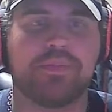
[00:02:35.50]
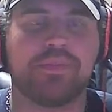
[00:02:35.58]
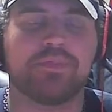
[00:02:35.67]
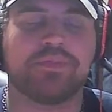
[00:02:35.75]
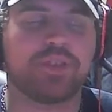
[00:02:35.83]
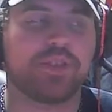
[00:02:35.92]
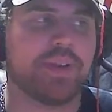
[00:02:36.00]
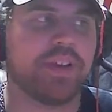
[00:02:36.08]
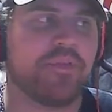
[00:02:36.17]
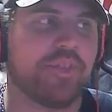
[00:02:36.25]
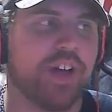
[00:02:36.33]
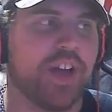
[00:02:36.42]
just by
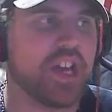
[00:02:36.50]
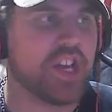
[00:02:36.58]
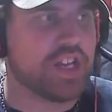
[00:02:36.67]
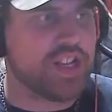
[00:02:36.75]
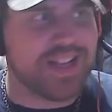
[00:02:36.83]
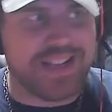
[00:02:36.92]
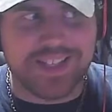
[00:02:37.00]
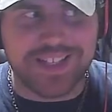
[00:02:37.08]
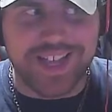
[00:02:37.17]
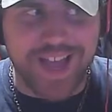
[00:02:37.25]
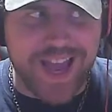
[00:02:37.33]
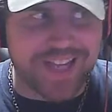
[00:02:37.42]
flying
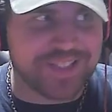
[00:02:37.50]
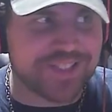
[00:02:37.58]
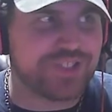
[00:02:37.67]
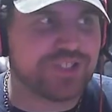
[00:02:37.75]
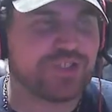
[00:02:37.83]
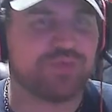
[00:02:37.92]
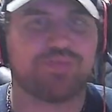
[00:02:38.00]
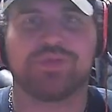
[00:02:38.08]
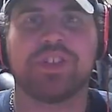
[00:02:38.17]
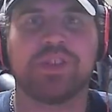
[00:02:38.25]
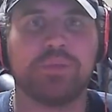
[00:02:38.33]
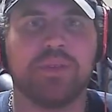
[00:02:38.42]

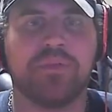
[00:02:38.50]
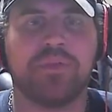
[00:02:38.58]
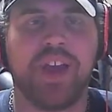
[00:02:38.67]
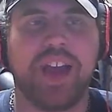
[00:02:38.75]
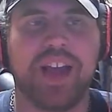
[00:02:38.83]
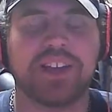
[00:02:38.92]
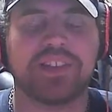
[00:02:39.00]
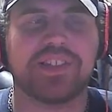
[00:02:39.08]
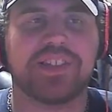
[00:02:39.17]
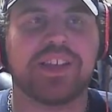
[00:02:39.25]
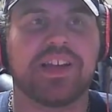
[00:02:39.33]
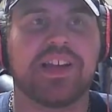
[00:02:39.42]
extremely fast.
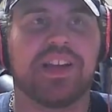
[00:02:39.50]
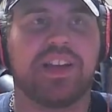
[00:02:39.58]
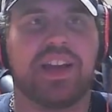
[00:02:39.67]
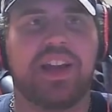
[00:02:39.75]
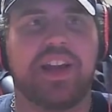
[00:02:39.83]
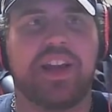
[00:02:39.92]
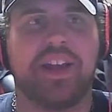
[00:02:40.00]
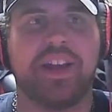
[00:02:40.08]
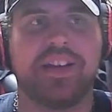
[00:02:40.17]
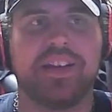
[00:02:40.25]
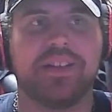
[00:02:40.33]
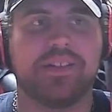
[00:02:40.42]

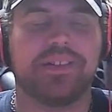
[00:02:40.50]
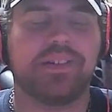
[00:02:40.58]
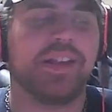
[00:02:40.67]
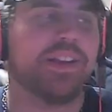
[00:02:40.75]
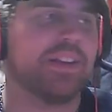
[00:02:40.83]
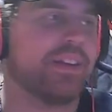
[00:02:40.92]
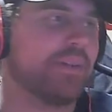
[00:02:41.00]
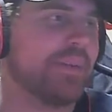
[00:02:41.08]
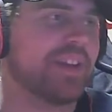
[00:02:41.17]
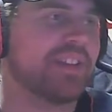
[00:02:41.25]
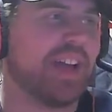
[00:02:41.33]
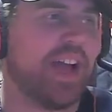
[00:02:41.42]
And and I'm gonna be
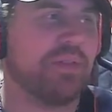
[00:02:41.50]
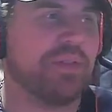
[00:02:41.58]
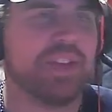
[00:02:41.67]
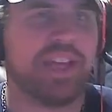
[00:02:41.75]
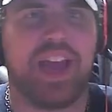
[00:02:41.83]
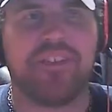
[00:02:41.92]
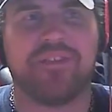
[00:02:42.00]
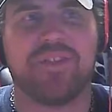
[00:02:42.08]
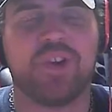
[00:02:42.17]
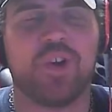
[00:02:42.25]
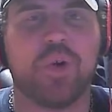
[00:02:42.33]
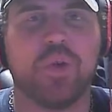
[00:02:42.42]
honest, I really have
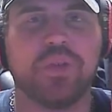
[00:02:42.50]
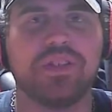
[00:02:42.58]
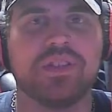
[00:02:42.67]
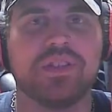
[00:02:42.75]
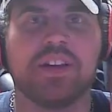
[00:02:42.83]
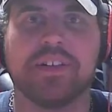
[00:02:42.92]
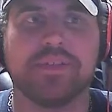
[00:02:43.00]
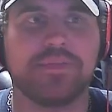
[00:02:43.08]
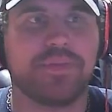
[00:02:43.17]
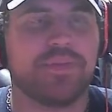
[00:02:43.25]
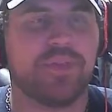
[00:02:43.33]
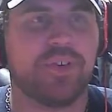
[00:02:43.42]
no love
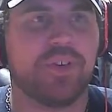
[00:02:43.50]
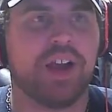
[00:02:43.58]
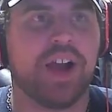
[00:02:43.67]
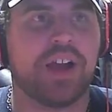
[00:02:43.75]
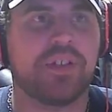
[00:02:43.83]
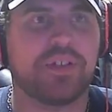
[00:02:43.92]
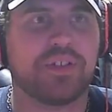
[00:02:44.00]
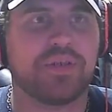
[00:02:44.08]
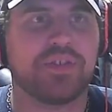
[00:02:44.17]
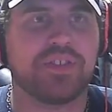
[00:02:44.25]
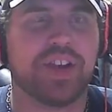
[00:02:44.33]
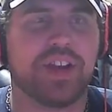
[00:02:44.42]
for either of
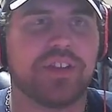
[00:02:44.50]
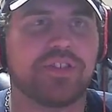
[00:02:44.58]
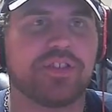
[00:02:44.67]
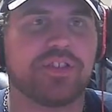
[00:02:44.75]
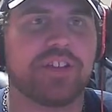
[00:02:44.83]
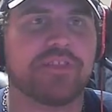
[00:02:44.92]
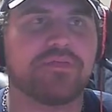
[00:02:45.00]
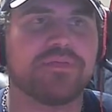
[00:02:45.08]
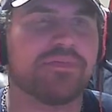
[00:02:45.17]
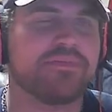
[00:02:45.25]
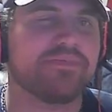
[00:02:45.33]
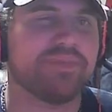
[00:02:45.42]
these characters. I I've,
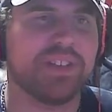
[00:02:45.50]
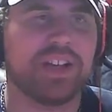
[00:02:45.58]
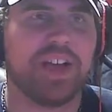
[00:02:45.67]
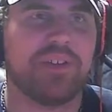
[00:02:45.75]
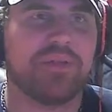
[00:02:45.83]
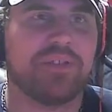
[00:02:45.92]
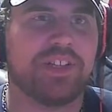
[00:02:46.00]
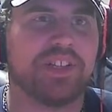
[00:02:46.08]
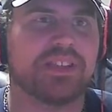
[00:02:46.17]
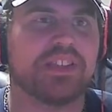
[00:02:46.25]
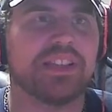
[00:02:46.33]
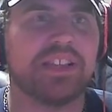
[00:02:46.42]
I've seen a
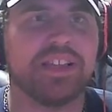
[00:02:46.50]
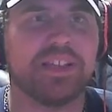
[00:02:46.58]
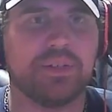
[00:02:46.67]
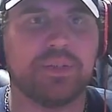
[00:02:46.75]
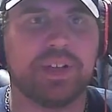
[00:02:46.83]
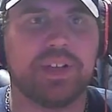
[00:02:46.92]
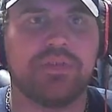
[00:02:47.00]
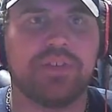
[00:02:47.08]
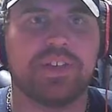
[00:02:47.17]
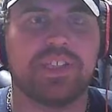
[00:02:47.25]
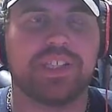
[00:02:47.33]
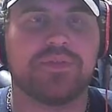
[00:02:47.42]
little bit of
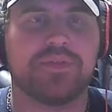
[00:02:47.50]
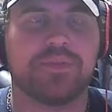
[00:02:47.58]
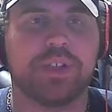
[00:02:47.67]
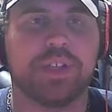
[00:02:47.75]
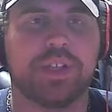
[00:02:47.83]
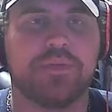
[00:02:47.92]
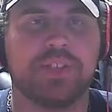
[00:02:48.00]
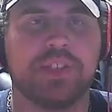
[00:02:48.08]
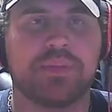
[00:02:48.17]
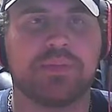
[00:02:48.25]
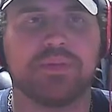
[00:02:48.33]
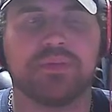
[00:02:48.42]
Invincible,
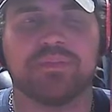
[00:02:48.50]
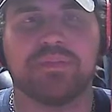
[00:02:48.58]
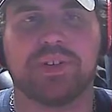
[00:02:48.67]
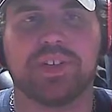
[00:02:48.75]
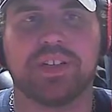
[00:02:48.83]
Invincible but